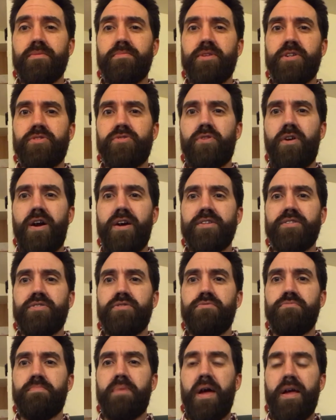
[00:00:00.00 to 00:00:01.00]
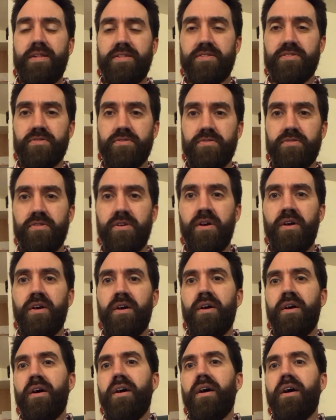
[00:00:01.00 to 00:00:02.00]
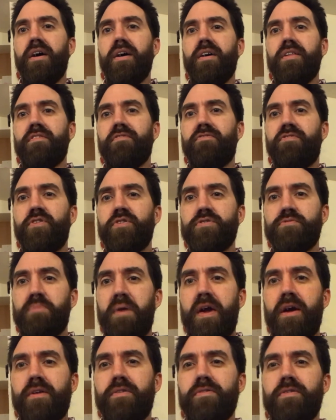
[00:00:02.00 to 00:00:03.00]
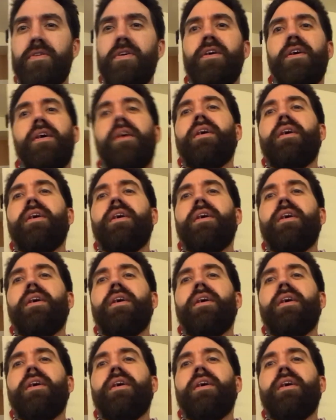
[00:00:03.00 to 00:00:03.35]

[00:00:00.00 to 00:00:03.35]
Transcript: I'm going to try to pencil uh, the first panel